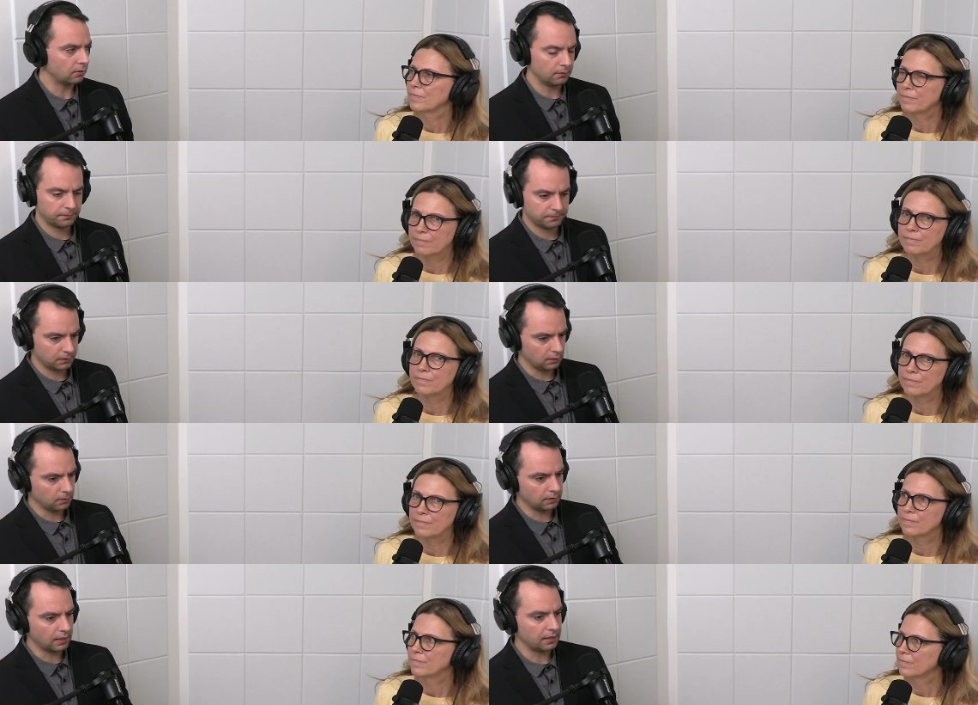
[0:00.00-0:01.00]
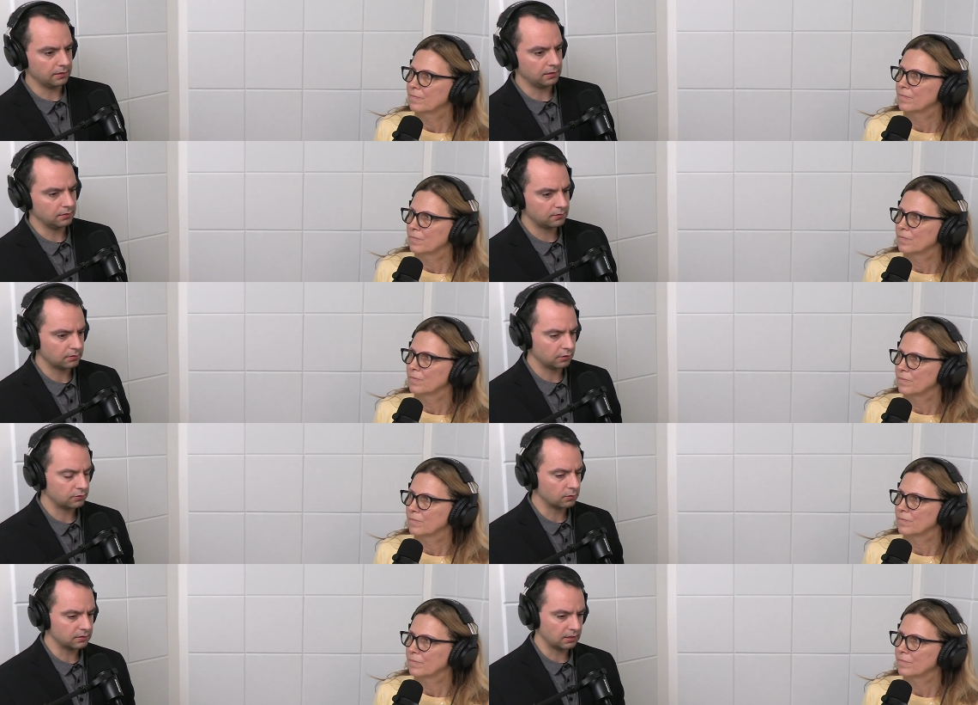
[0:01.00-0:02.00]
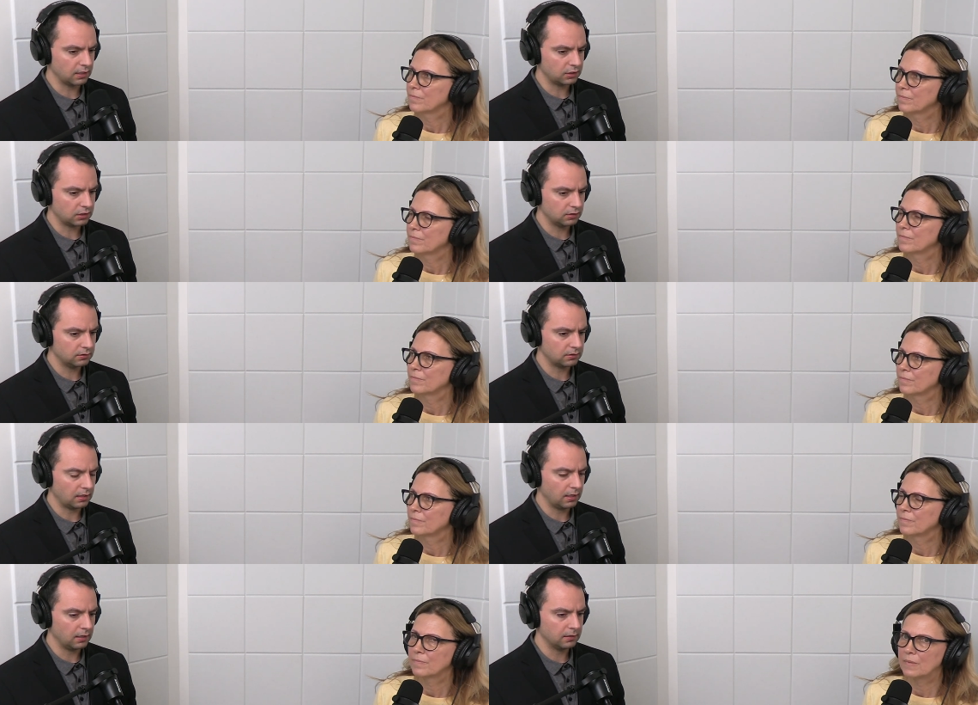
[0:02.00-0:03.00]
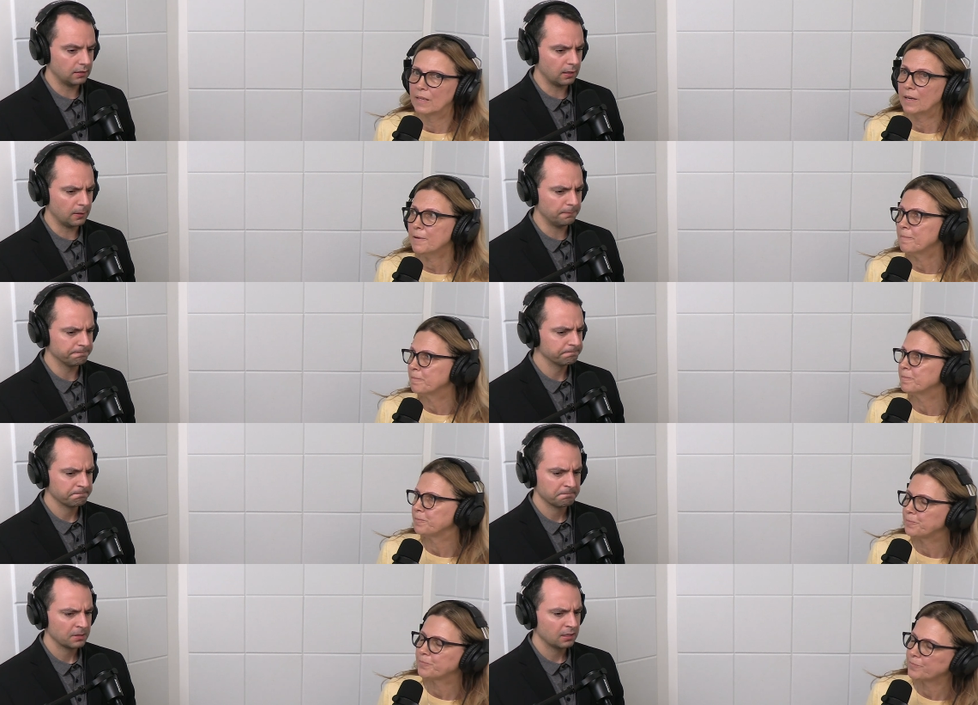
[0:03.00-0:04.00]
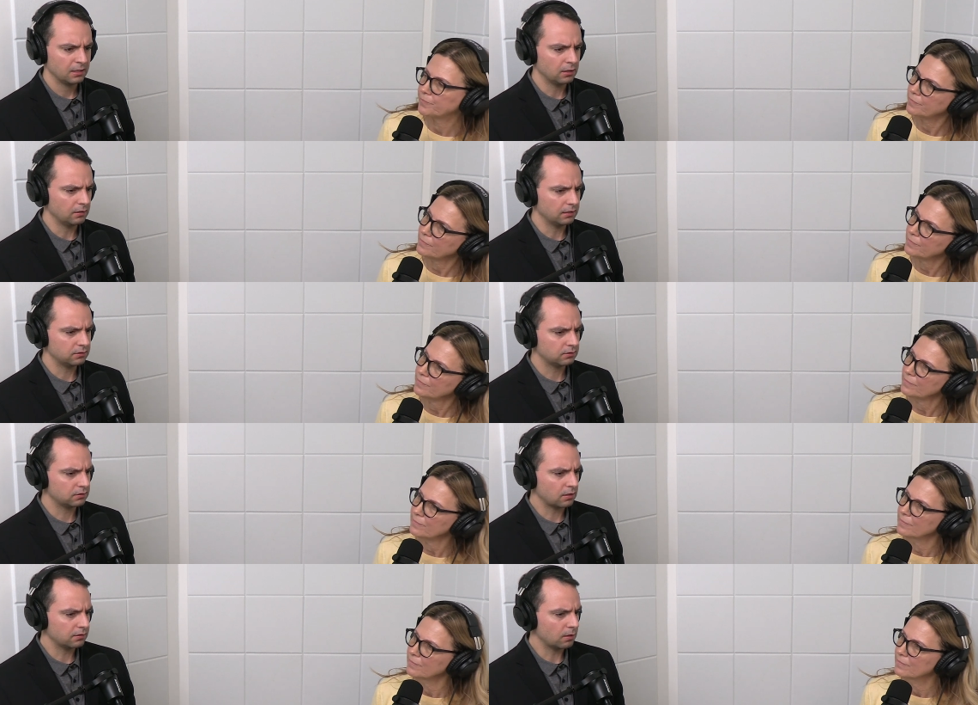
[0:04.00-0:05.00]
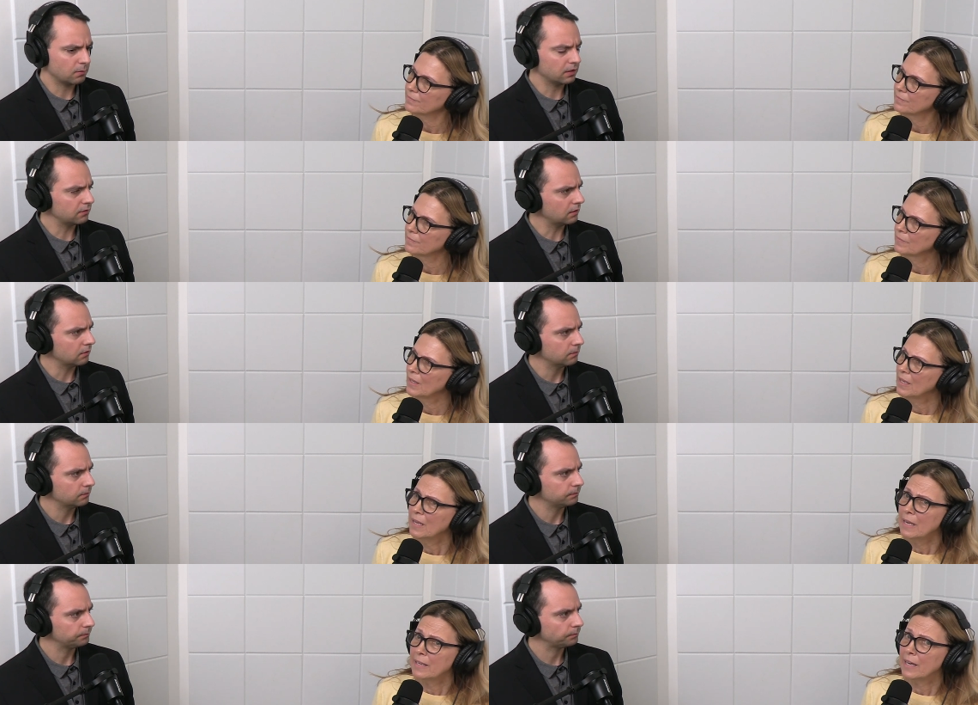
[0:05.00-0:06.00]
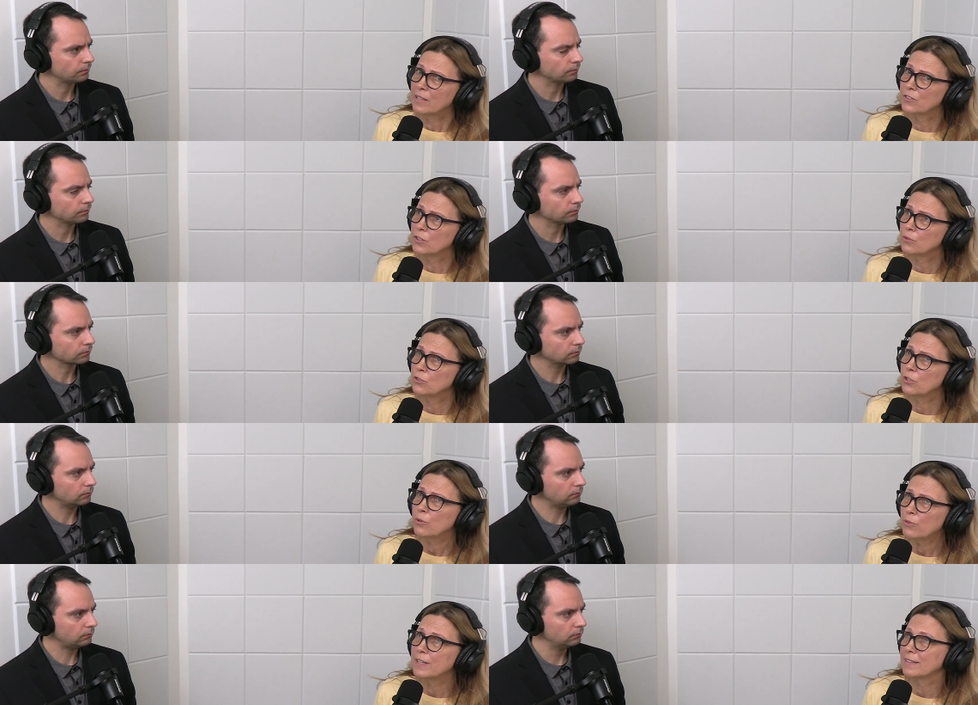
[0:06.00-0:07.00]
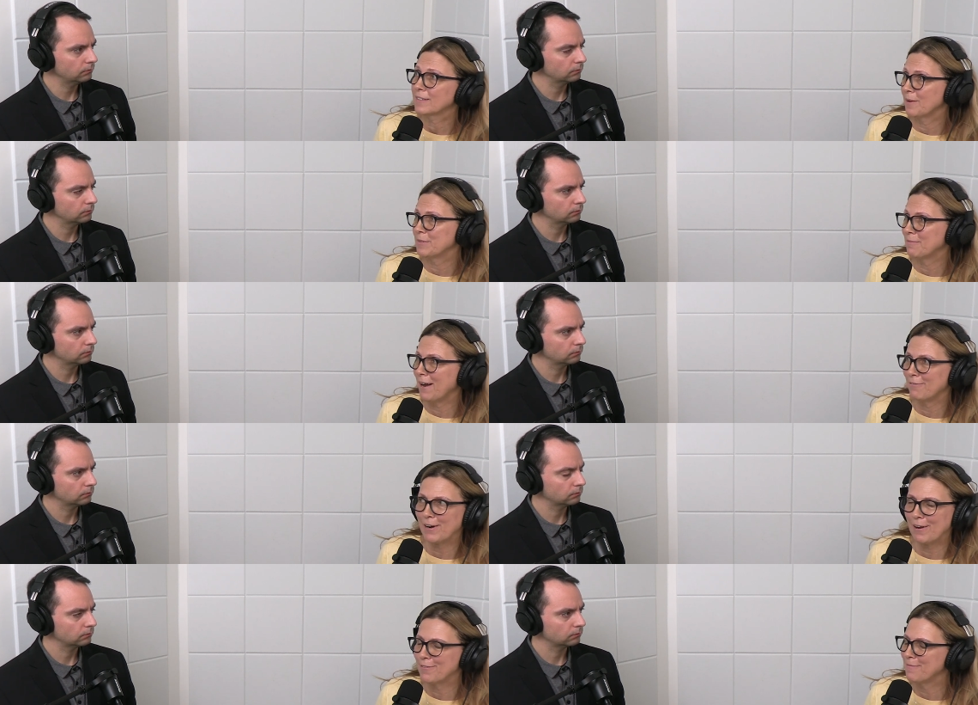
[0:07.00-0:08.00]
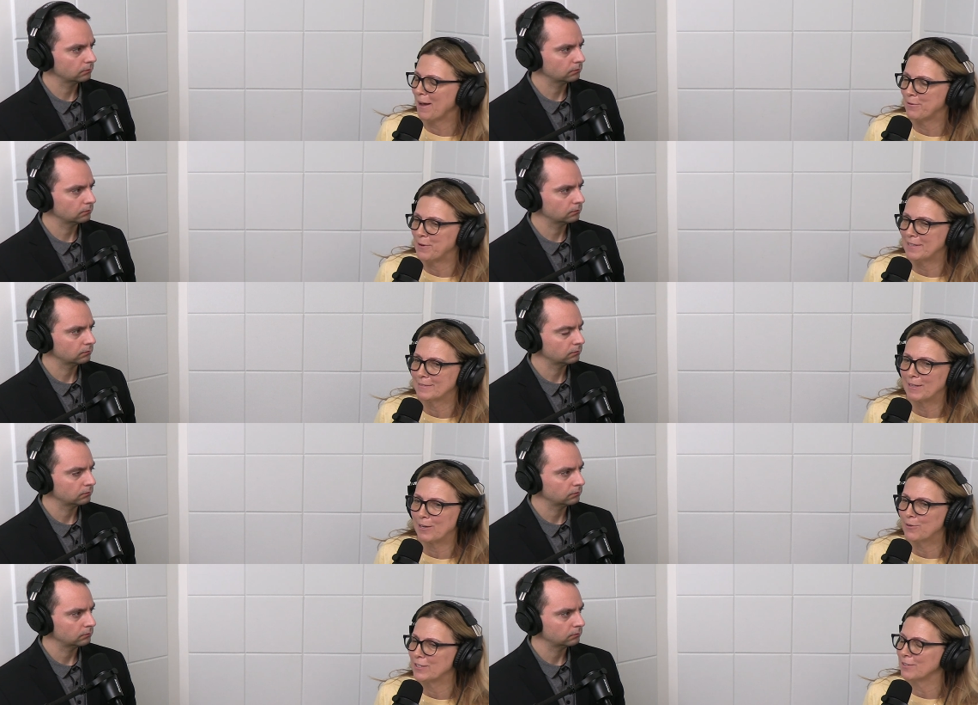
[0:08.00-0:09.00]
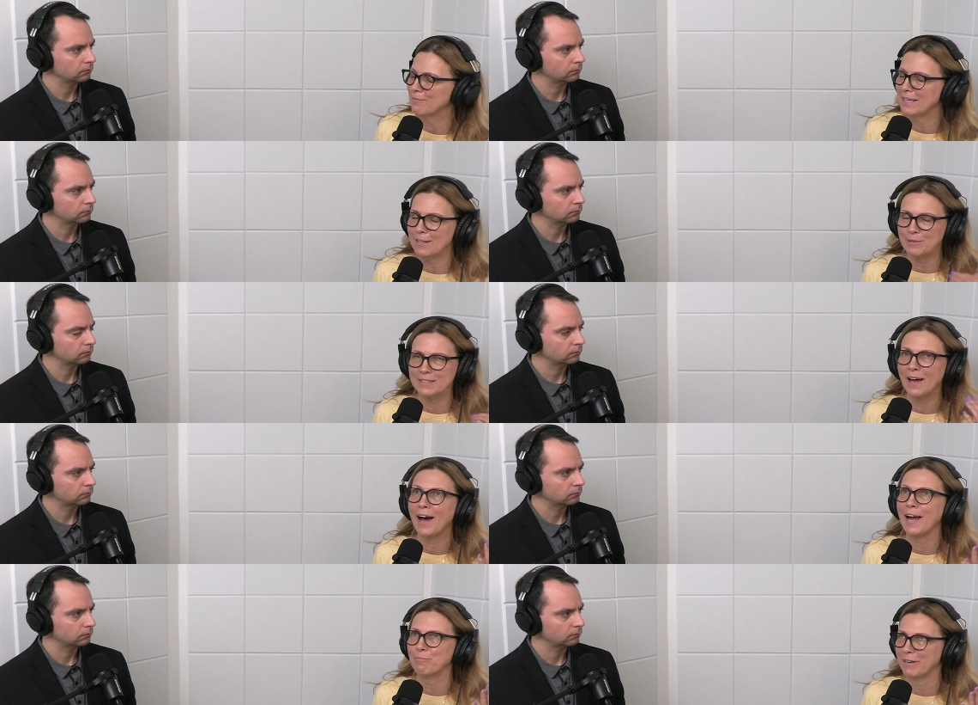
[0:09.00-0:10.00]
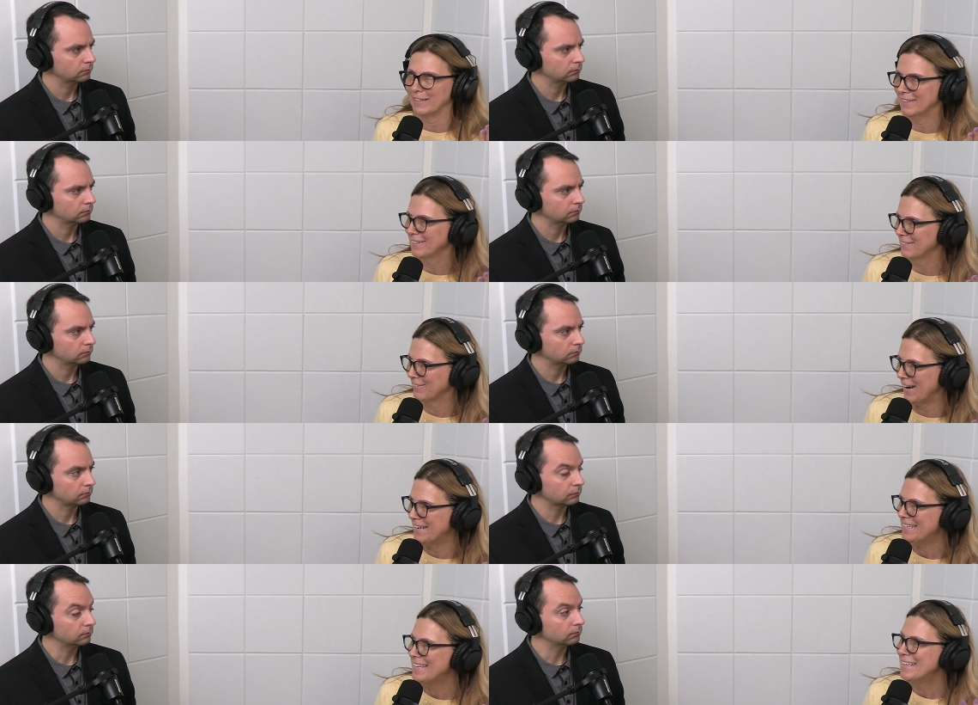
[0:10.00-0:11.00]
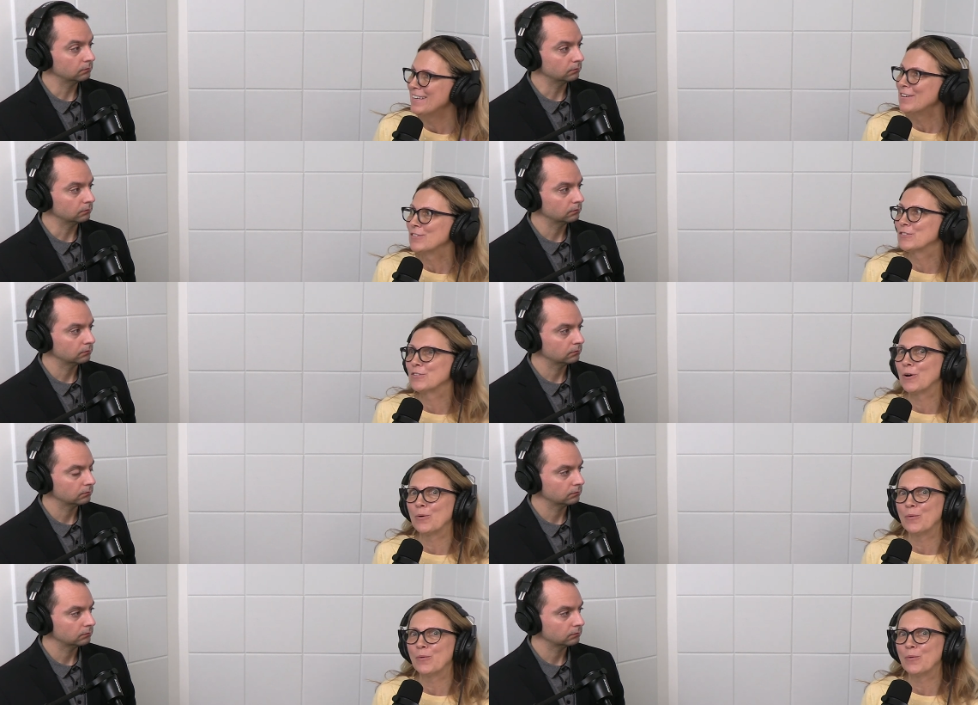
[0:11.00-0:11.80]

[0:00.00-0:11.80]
Speaker 1: of you know a lot of these associations and yeah. um, you know let's just start there what are you seeing
Speaker 2: yeah and so two things come to mind right off the bat when you asked me that question immediately was hybrid right mm. so